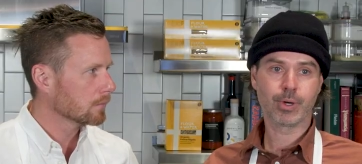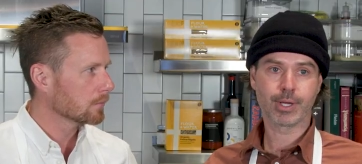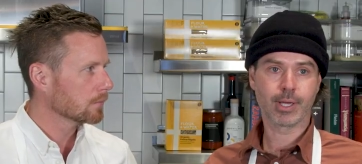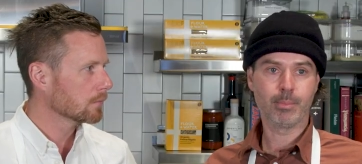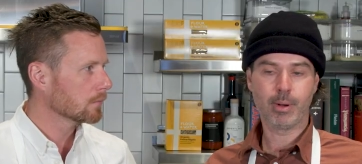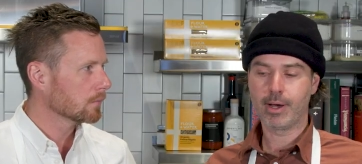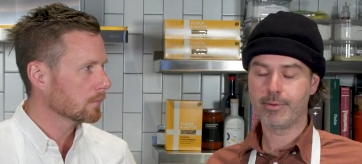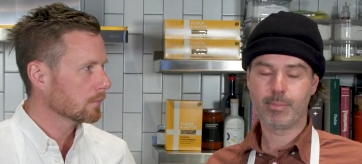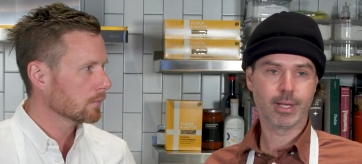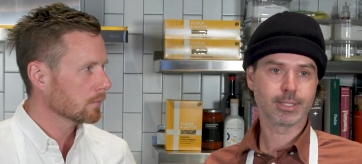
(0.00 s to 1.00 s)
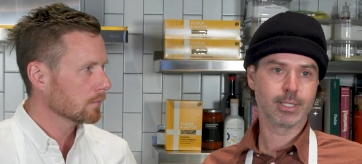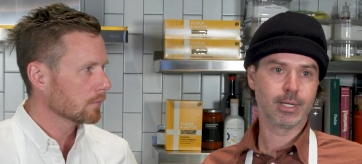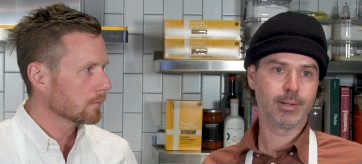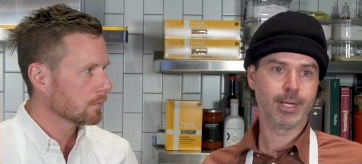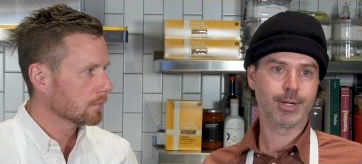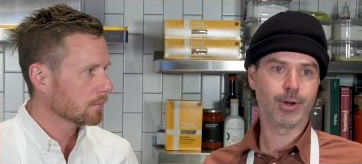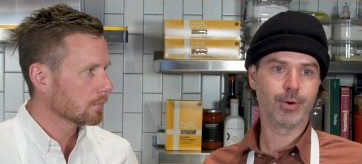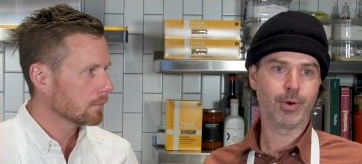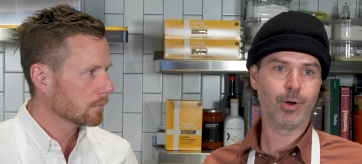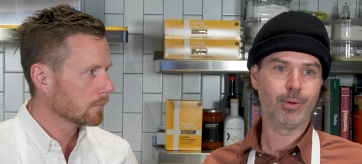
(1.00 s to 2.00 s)
Speaker 1: cooking a pot of pasta in your
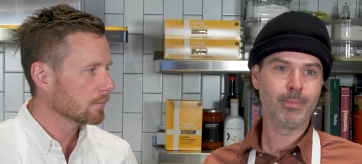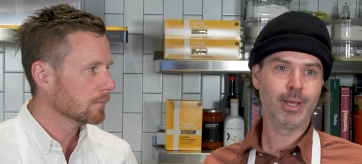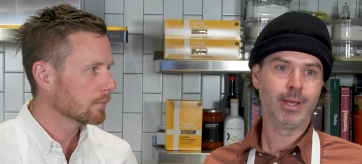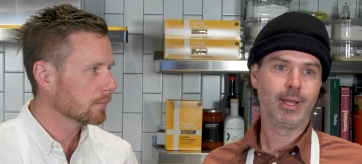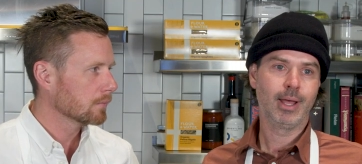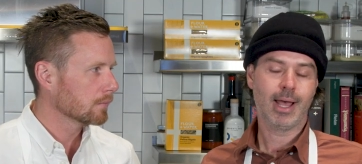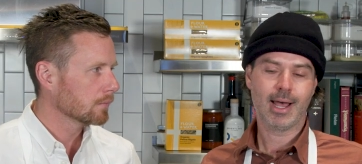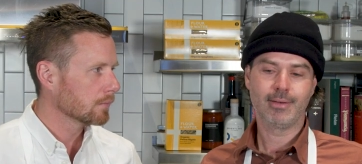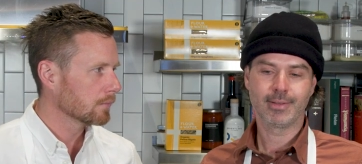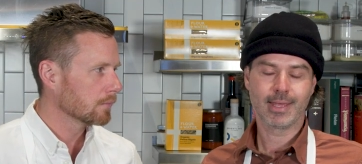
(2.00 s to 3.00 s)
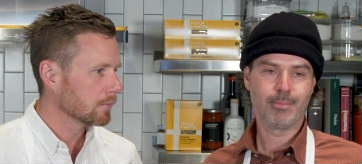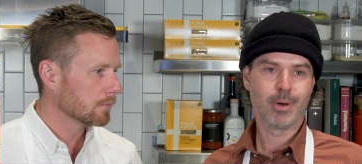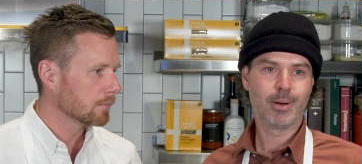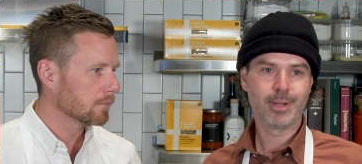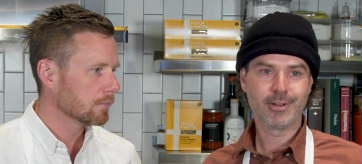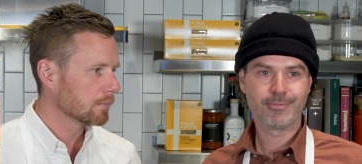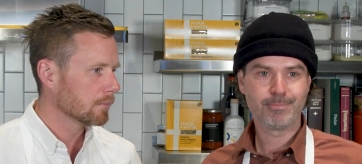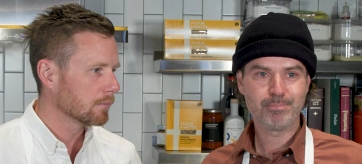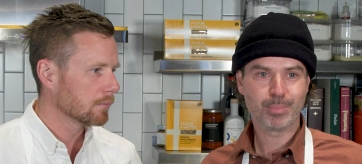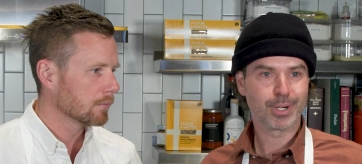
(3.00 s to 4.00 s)
own home. Having that moment of
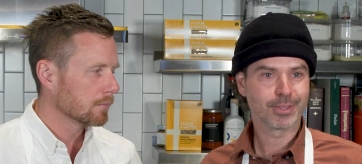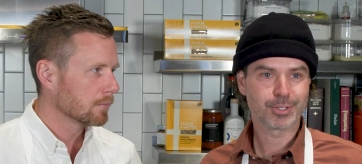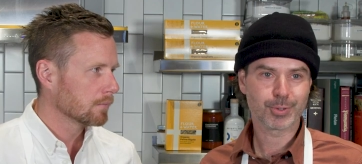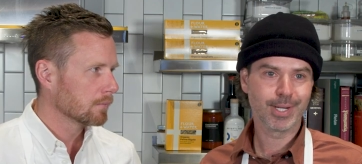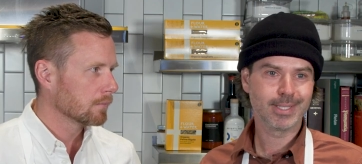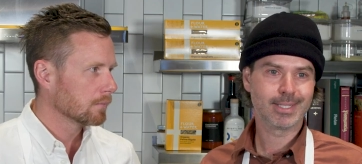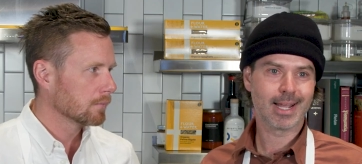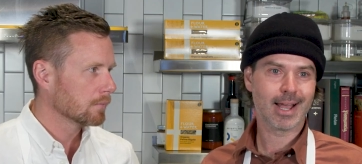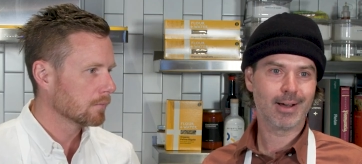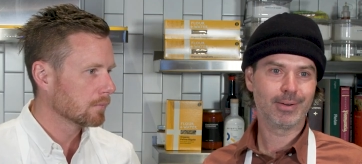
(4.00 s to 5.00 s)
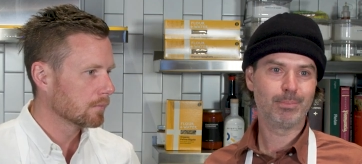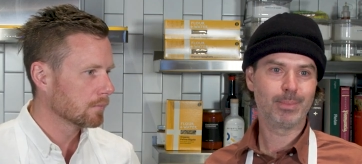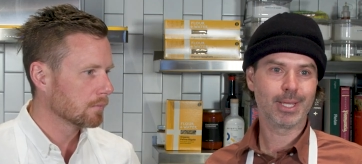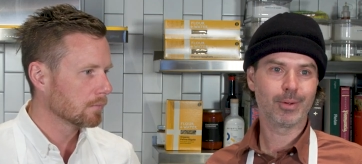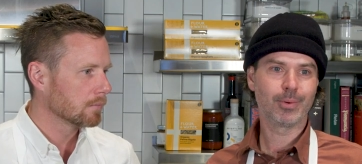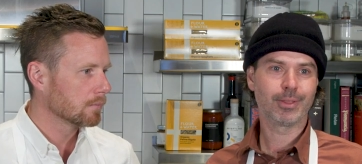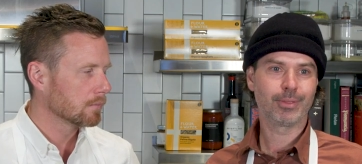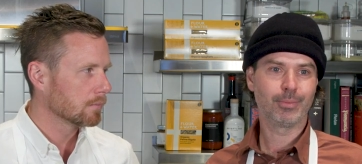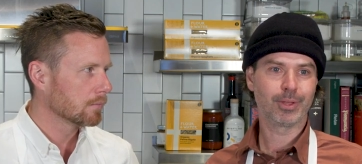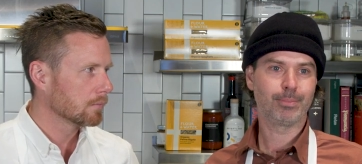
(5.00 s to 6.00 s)
putting the screens down and being with,
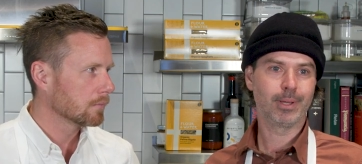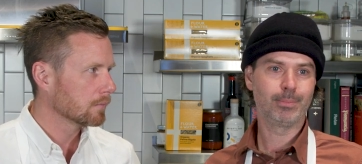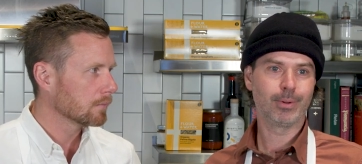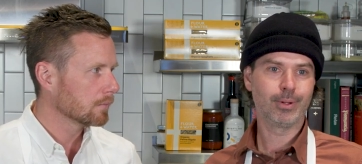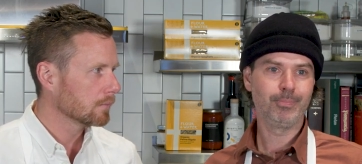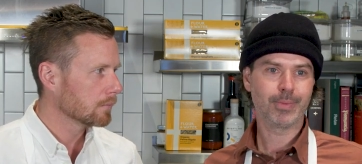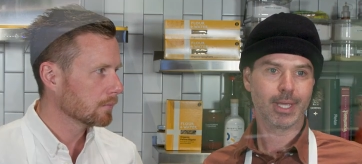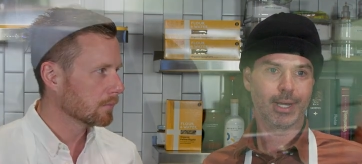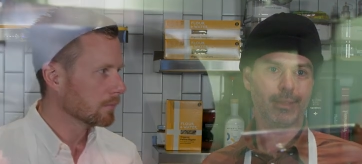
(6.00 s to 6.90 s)
with people. And